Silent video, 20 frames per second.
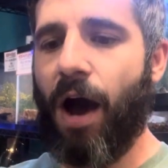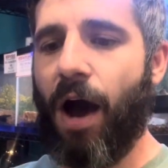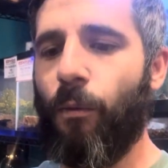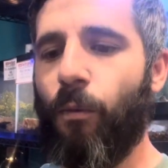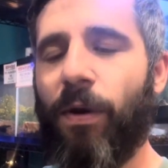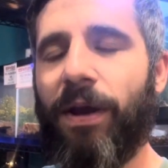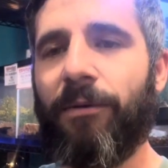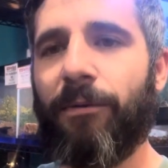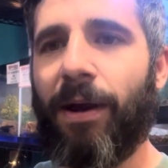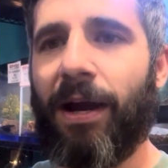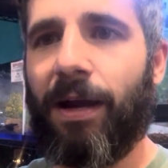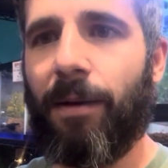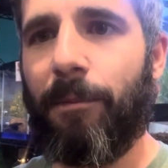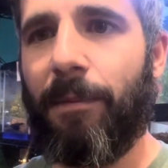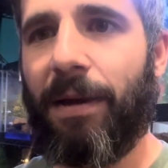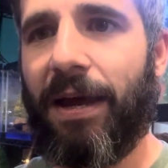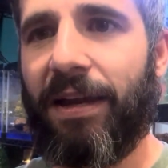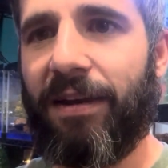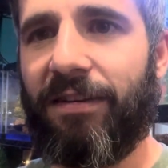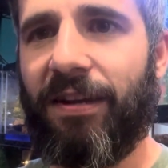We
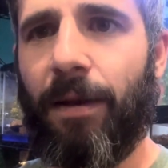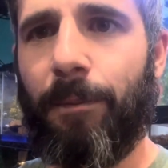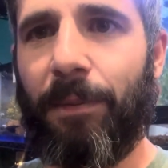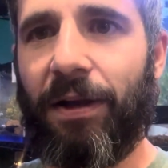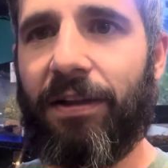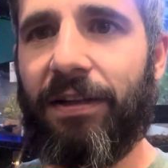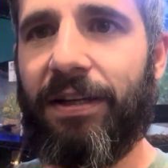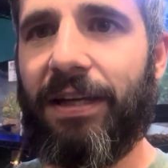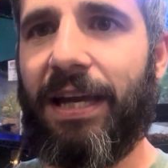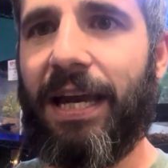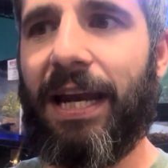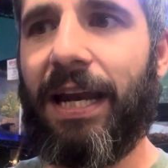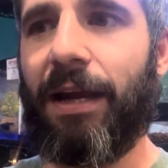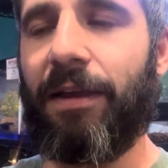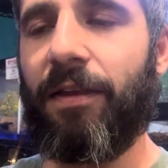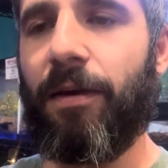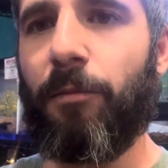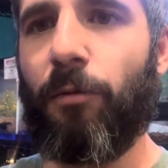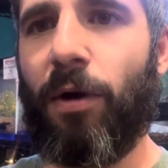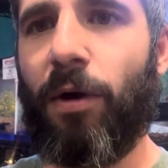recommend typically getting
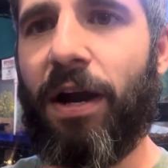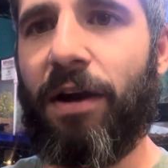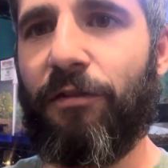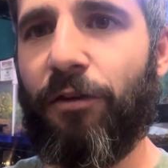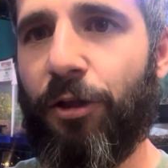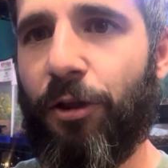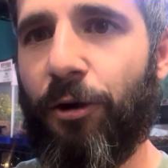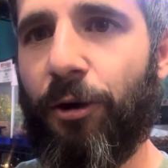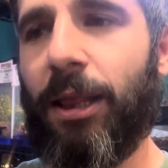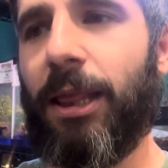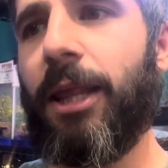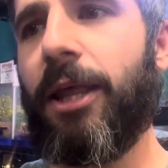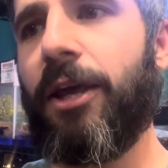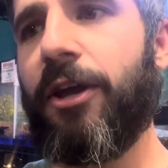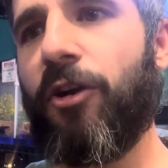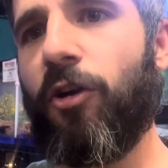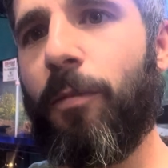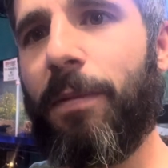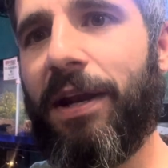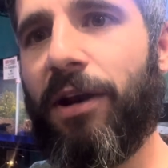them whenever they're a
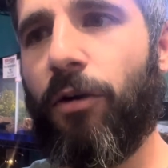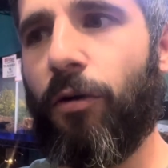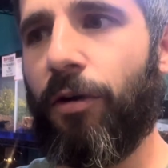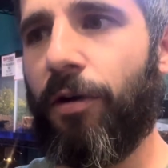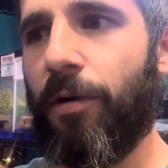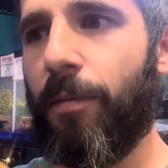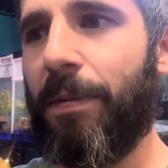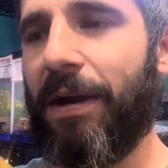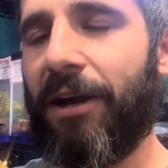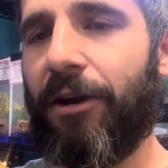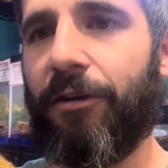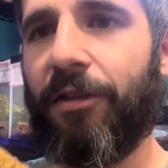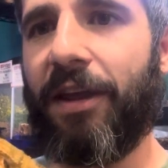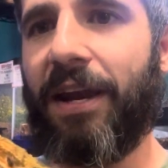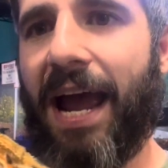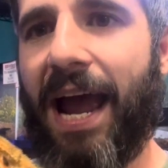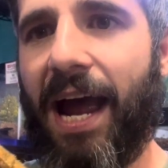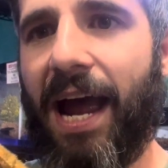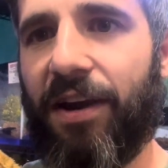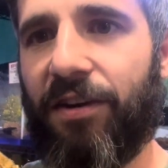little bit older, bigger than
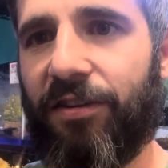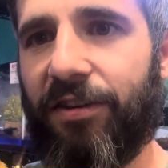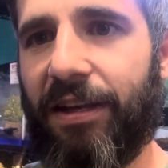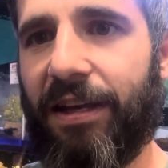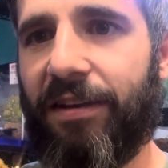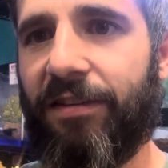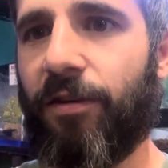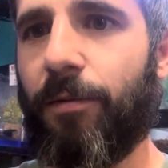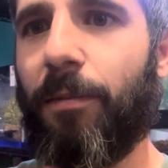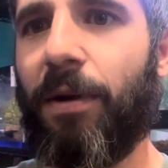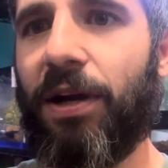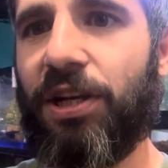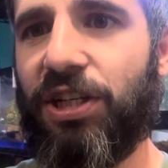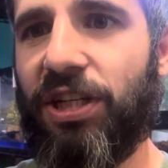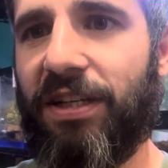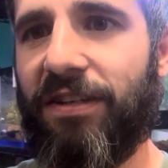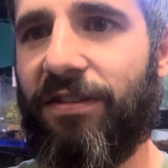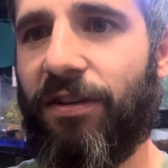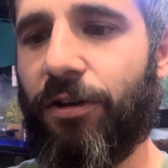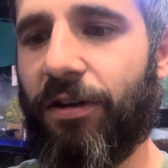hatchlings. They're much
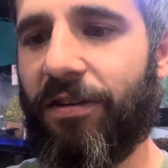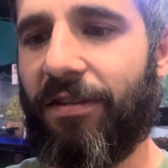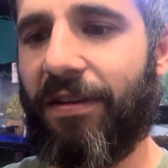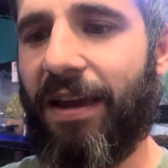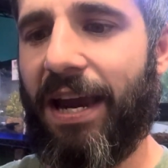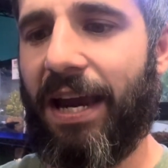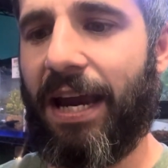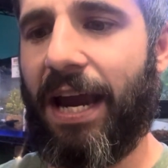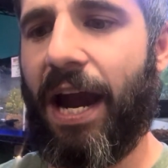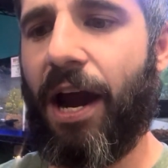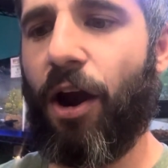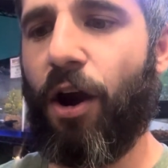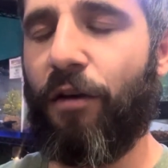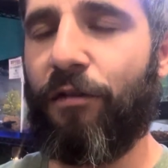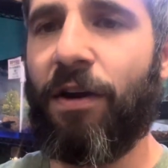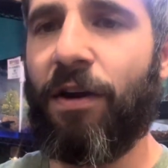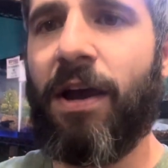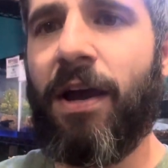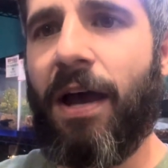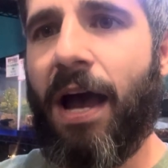easier to take care of.